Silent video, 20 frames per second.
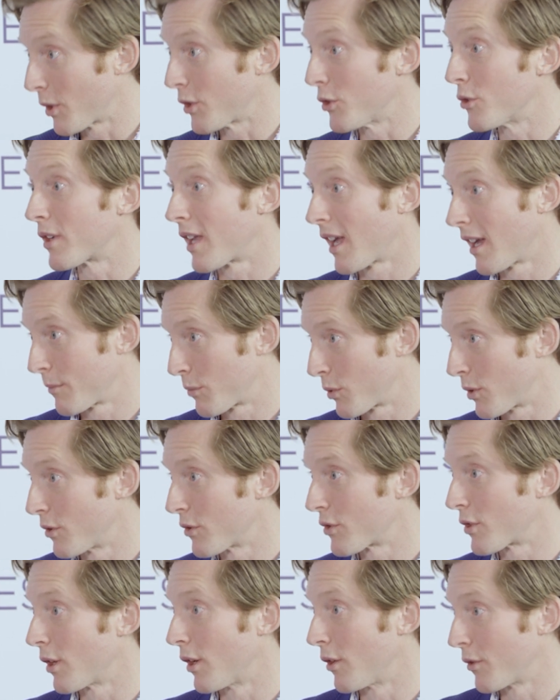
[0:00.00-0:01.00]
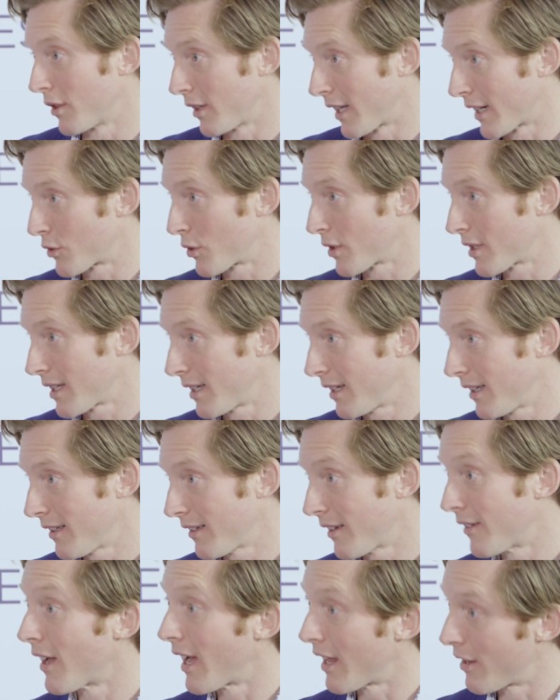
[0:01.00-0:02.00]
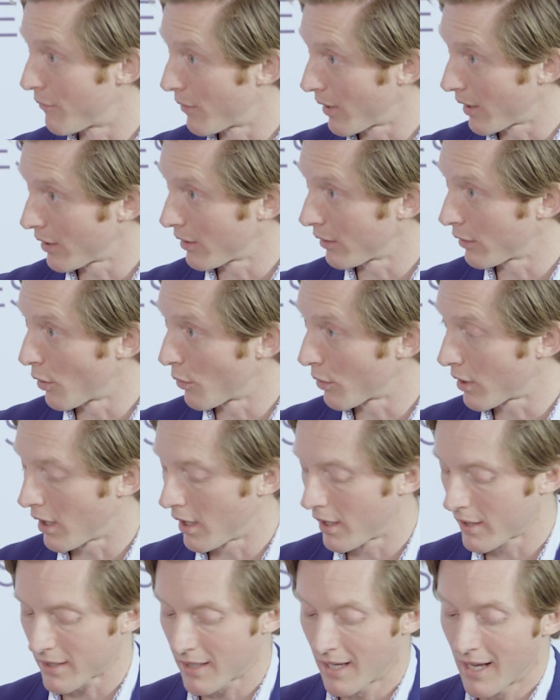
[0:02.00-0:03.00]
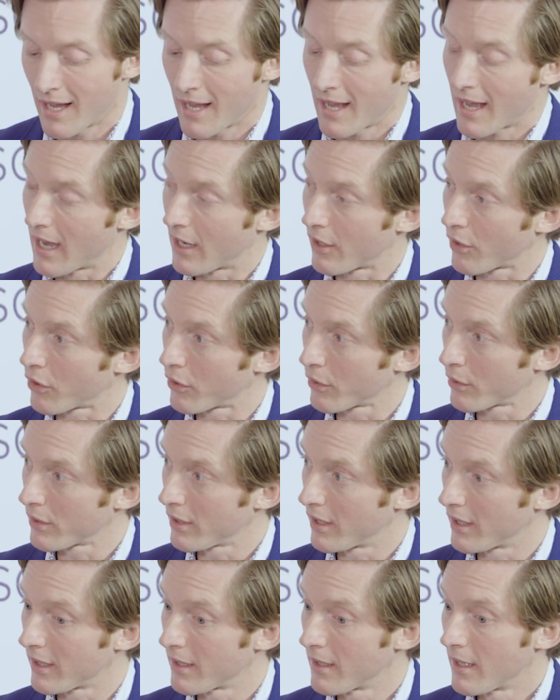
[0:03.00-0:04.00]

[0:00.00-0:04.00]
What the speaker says: but you can produce your own electricity at a very low cost. And thirdly,